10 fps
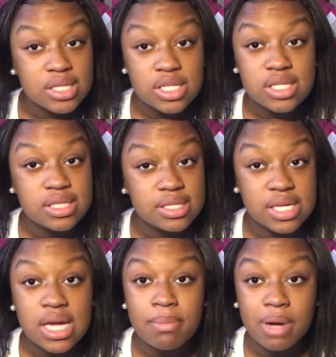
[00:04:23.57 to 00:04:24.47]
this is
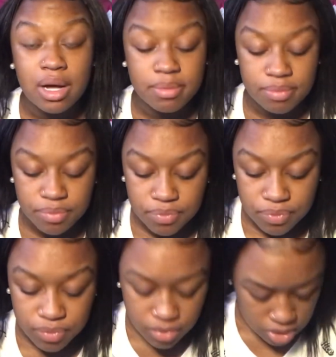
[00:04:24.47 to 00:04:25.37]
TMI.
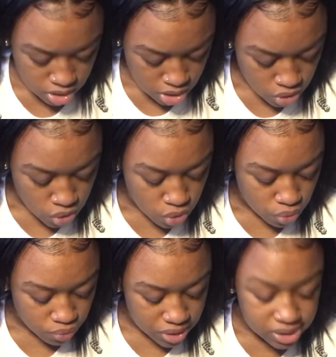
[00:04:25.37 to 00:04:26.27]

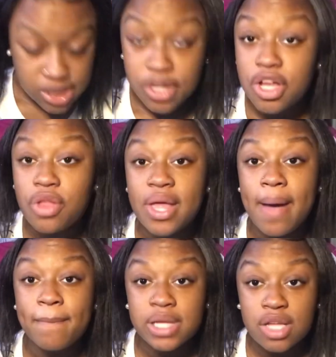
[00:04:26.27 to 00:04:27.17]
When I tell y'all that I
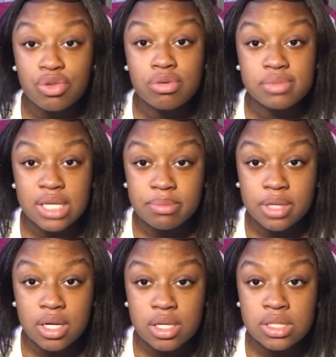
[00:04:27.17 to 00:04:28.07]
bled through them
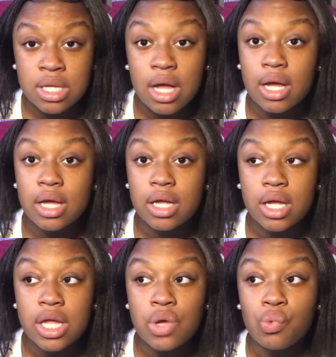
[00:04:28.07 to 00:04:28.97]
tampons, like,
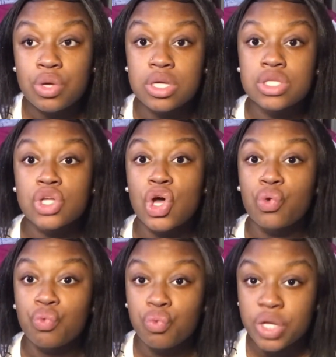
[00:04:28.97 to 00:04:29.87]
it was
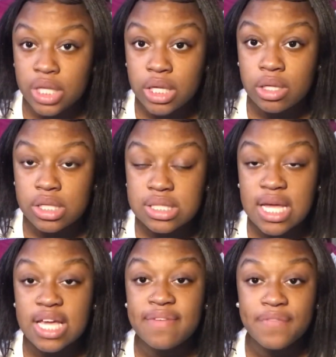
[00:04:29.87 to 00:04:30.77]
ridiculous.
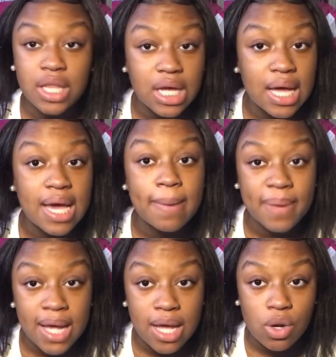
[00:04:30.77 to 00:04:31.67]
Like, it felt like I had a
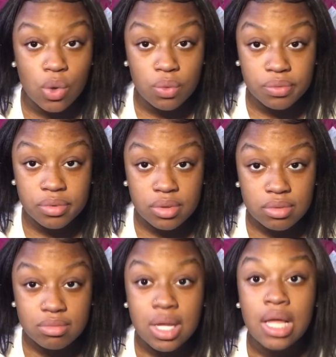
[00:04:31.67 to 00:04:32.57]
pad on.
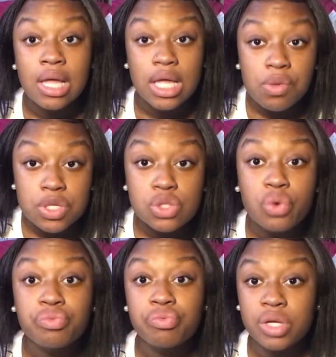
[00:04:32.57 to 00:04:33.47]
It was
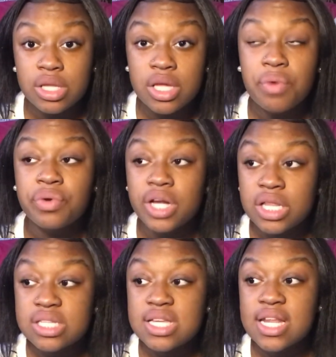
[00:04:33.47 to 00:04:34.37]
really
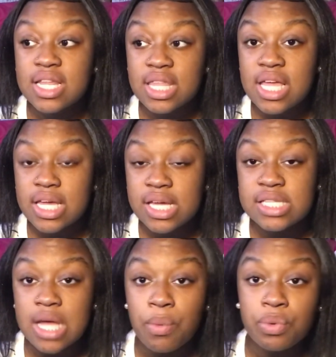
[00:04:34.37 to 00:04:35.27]
ridiculous. And the thing is,
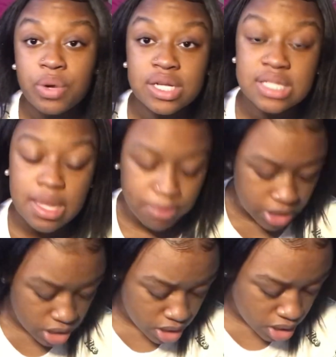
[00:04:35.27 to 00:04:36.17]
I would wear a
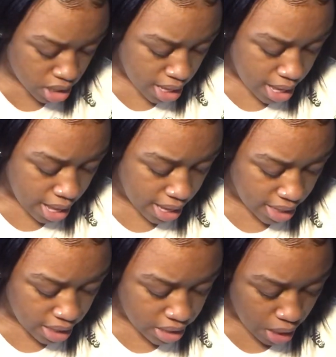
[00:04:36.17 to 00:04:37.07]
tampon
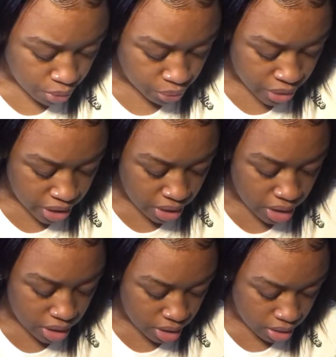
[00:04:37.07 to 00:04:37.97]
and I would wear
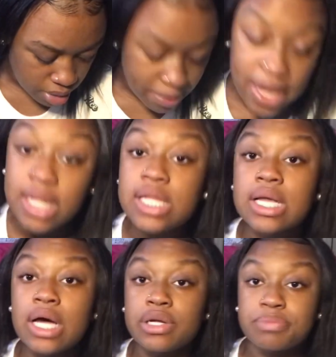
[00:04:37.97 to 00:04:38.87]
a panty
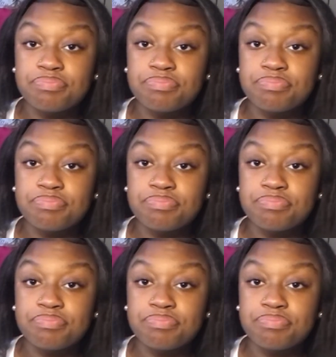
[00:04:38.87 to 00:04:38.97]
liner.